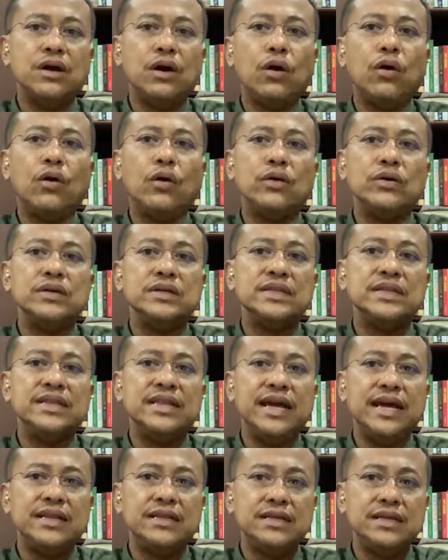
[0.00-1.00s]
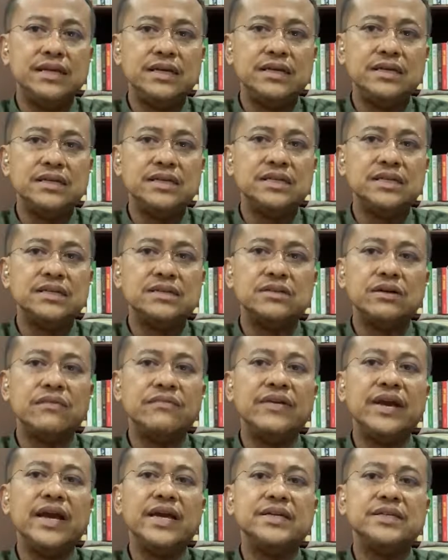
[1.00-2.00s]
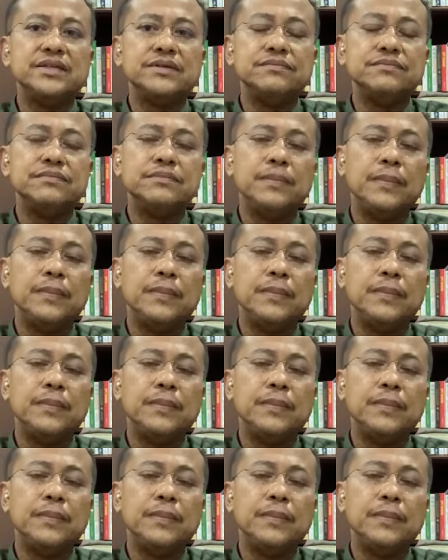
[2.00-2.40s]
or 10 years of age.